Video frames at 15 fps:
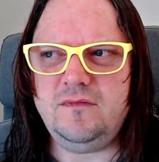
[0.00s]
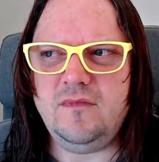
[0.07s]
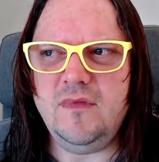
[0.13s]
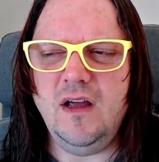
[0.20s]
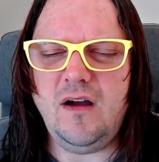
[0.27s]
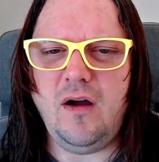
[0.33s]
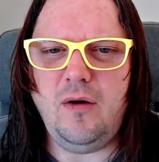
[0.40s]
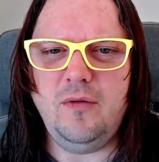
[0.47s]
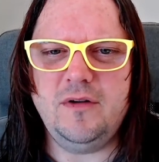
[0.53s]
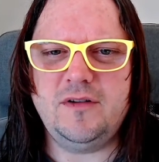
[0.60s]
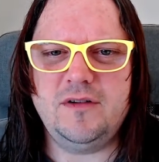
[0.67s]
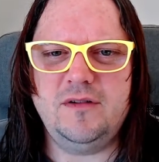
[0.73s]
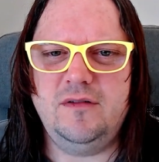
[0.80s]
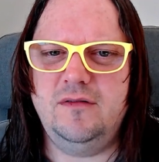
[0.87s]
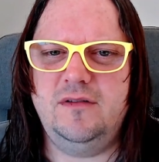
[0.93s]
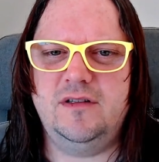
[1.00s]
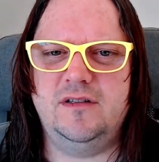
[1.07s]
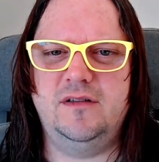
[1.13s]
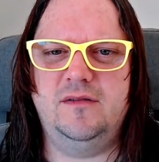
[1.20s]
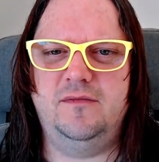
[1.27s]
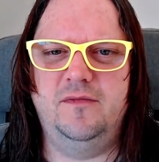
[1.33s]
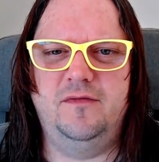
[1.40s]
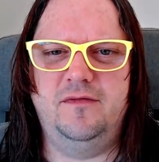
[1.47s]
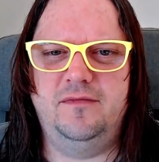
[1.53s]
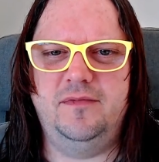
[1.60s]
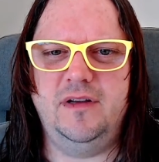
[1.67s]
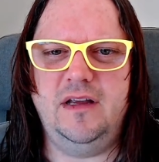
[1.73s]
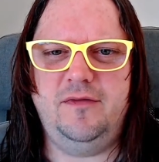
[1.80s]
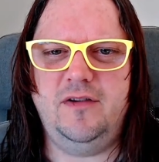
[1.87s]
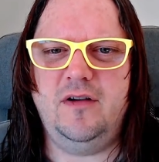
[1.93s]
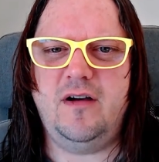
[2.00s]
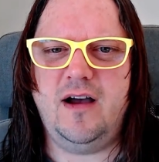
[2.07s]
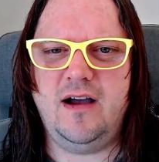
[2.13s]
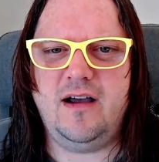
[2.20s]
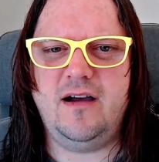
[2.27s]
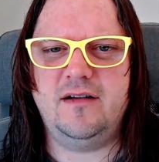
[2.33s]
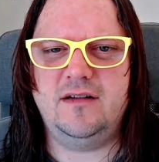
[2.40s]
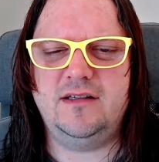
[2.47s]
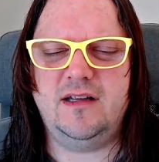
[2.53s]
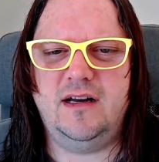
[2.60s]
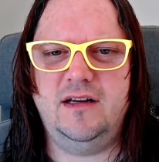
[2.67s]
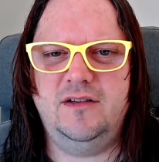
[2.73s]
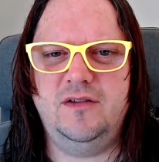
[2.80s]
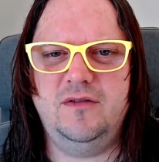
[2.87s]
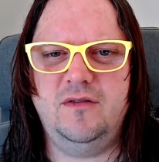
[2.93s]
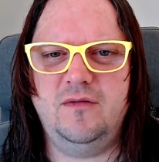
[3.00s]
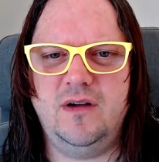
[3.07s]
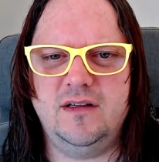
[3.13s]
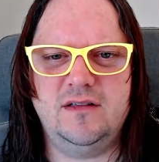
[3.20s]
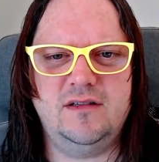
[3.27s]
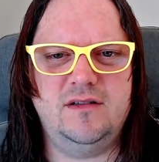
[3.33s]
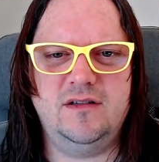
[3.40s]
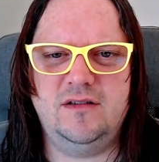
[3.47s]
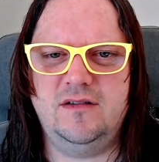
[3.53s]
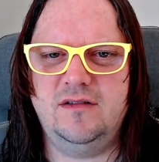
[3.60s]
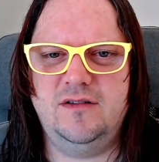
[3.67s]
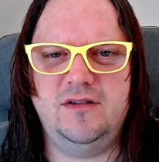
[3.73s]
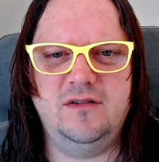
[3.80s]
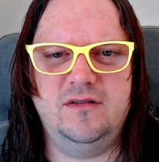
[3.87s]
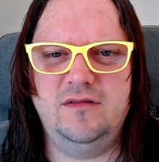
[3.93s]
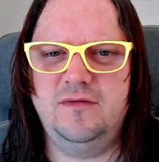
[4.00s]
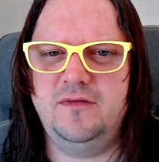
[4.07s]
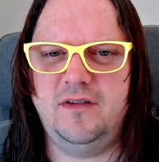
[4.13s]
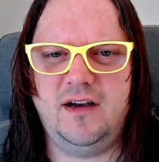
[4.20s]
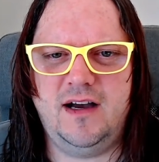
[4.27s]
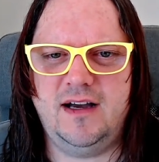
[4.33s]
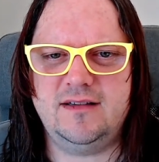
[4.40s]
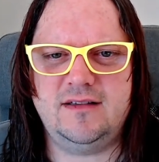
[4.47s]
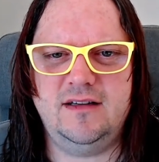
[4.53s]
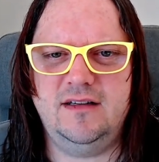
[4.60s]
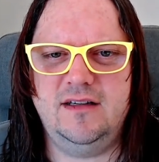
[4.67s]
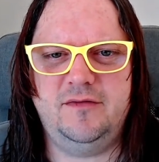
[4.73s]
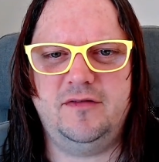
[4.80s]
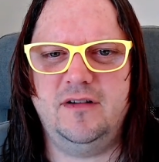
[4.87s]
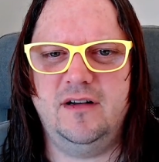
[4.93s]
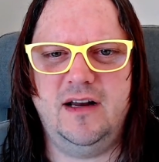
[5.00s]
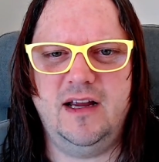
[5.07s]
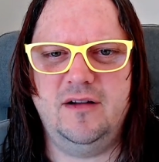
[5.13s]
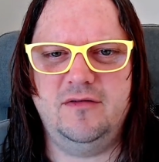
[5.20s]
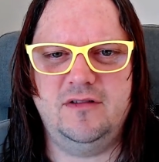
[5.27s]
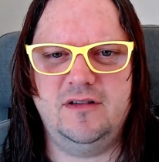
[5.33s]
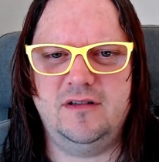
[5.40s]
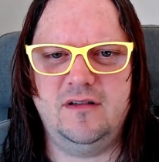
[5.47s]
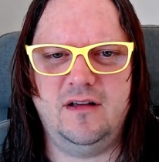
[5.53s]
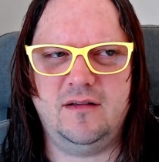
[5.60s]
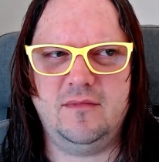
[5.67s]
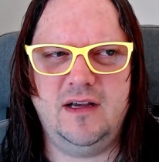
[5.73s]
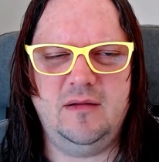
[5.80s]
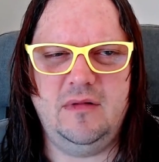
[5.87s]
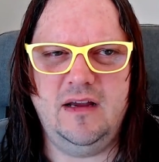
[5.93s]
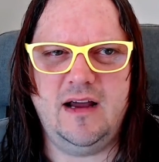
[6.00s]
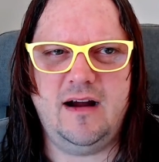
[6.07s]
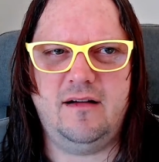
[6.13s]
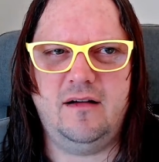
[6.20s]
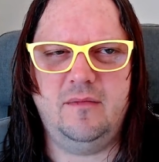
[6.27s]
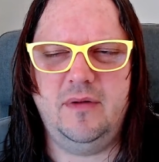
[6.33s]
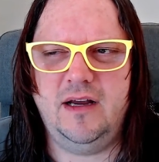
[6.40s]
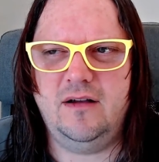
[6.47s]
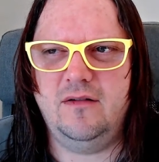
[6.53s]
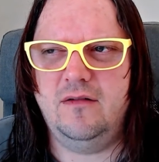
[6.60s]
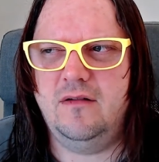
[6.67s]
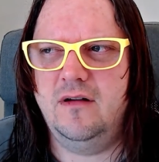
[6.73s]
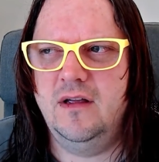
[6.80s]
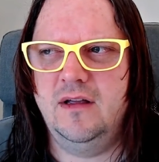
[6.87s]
I would do just, if you are going to study two at once, just choose vastly different languages like maybe Arabic or